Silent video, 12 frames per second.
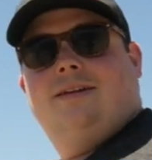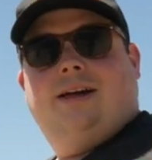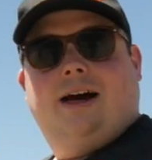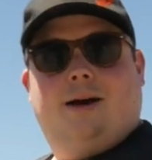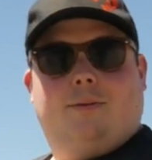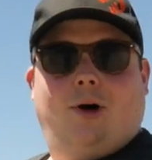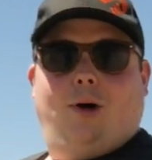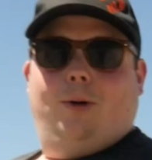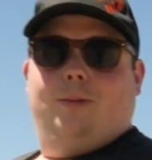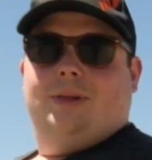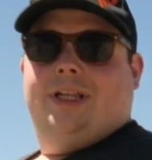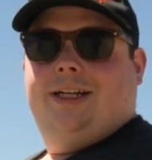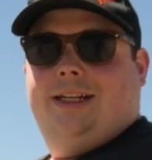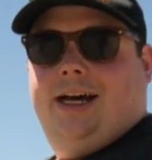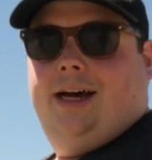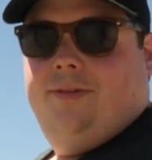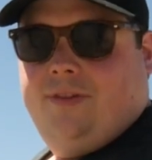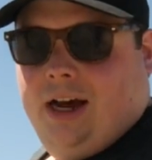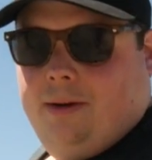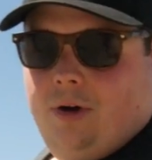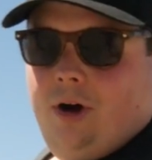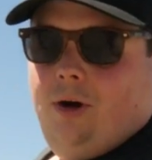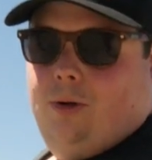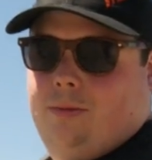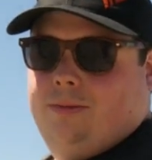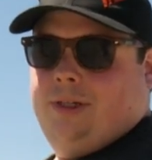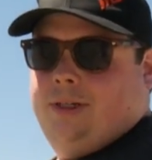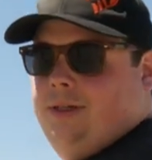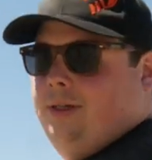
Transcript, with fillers: Come home, little dove, come home.